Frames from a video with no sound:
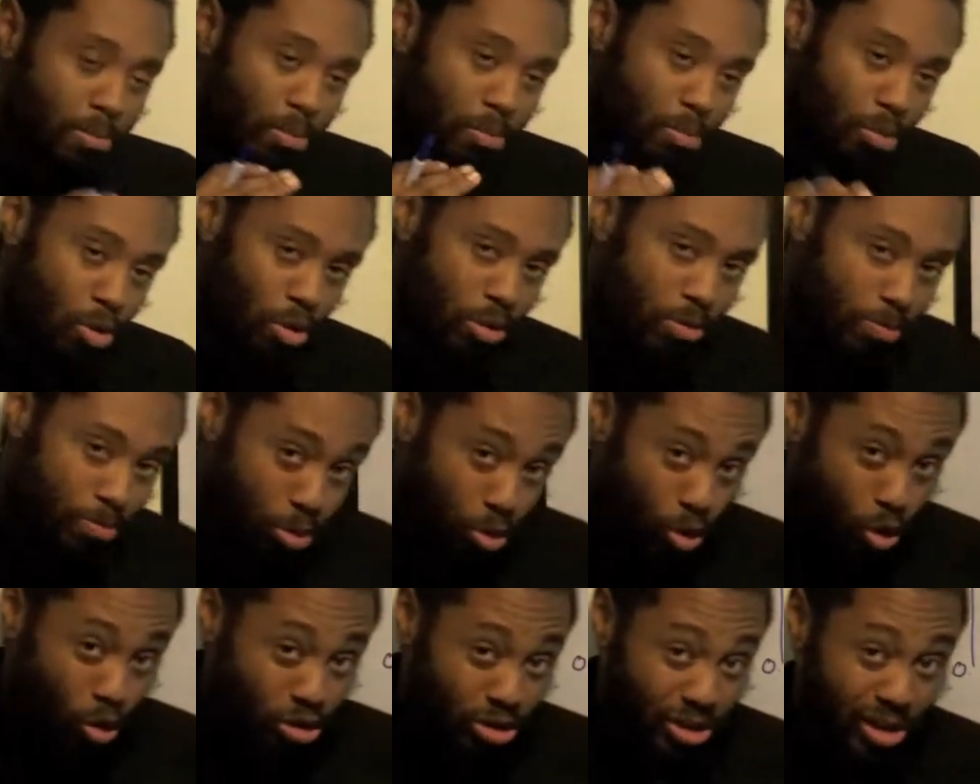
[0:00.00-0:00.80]
But more
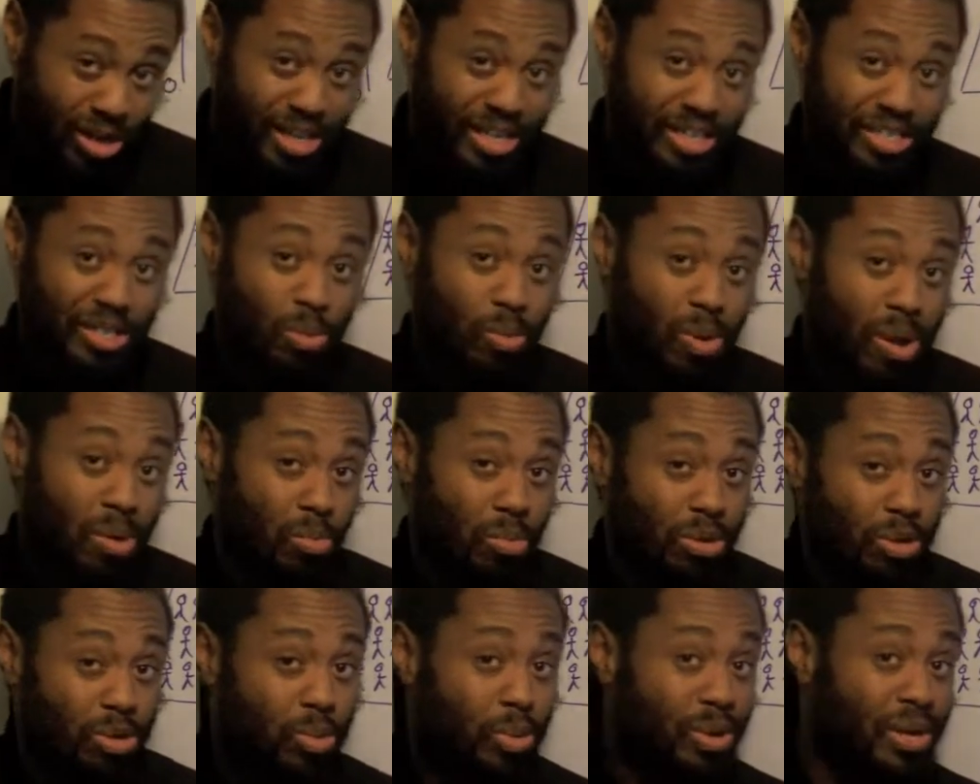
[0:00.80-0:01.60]
importantly, is the way
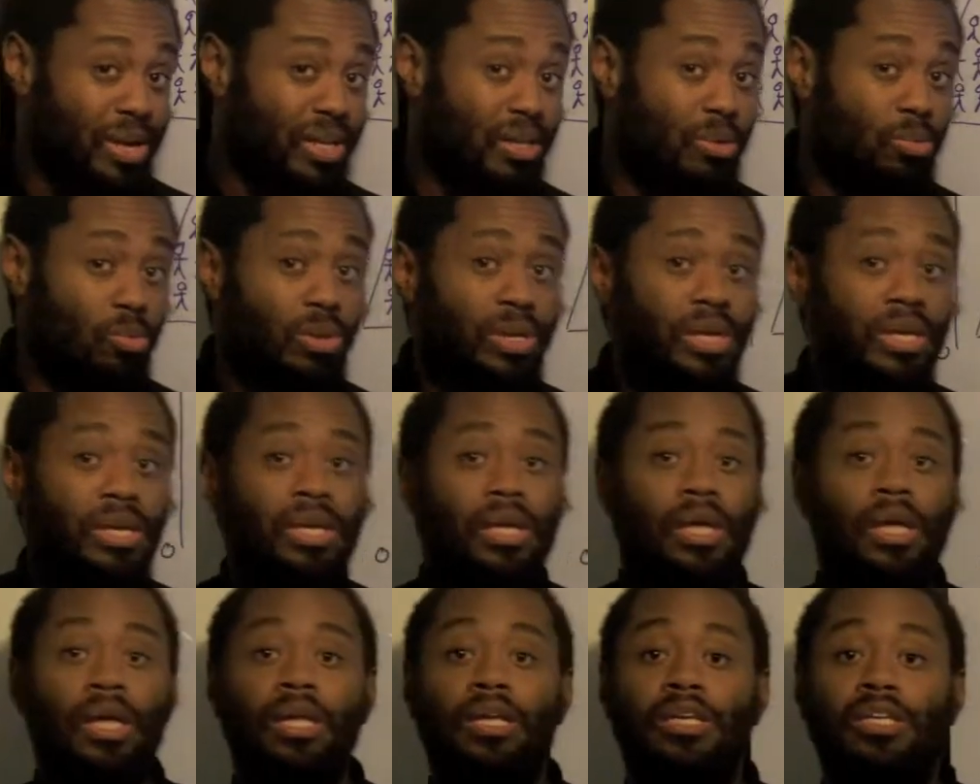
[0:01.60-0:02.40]
in which we,
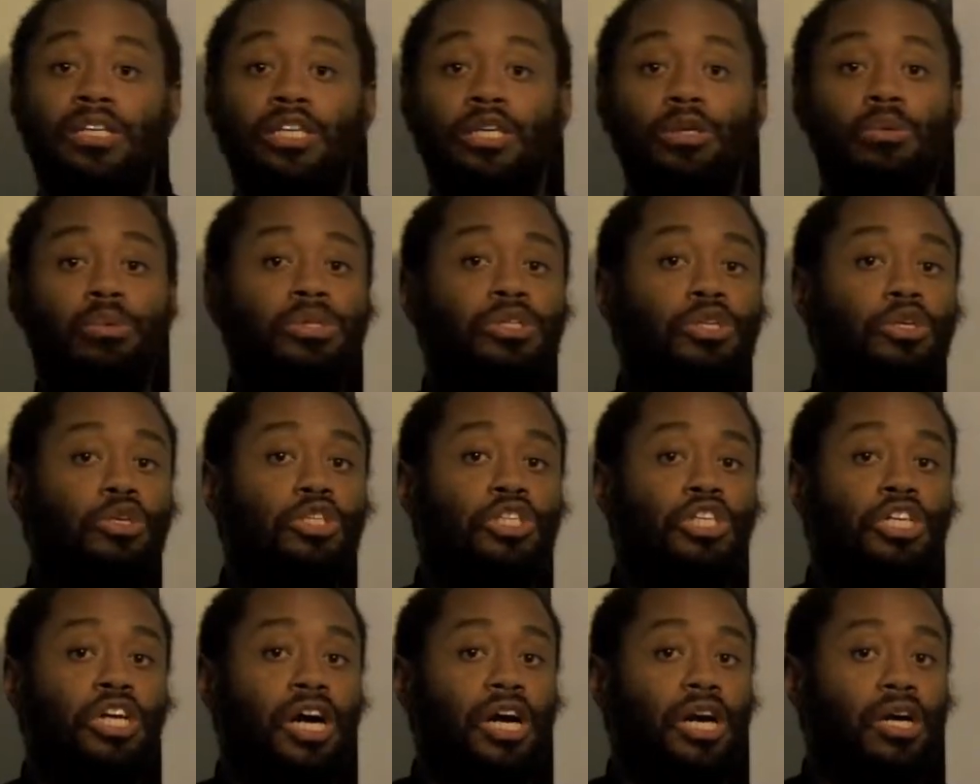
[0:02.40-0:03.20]
we deal with
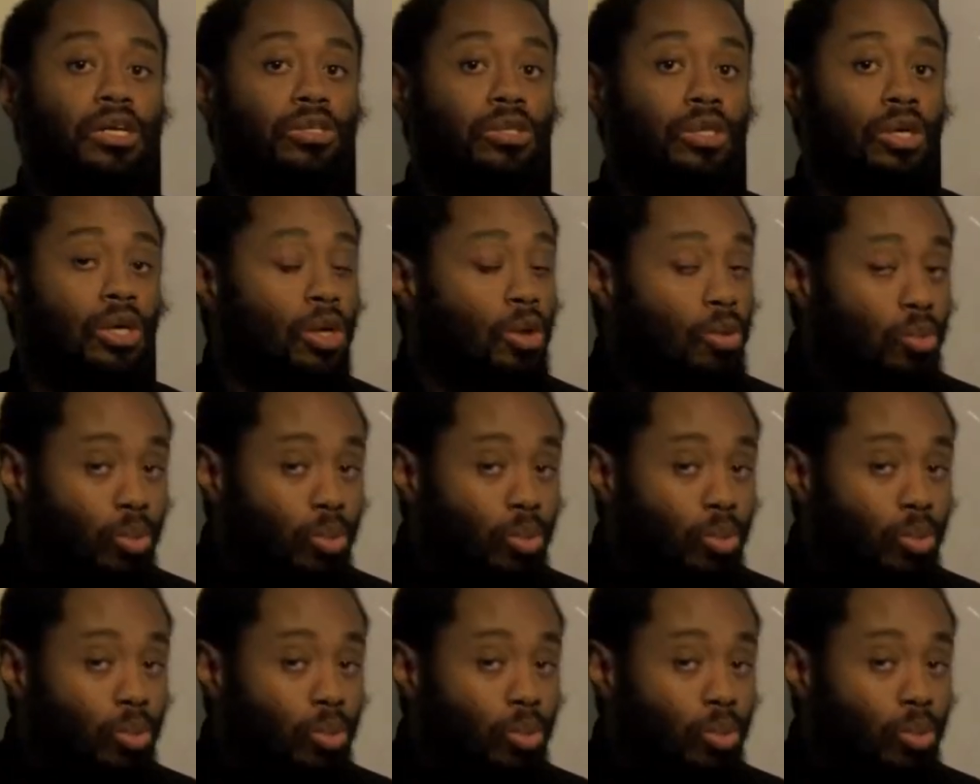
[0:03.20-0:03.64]
your child.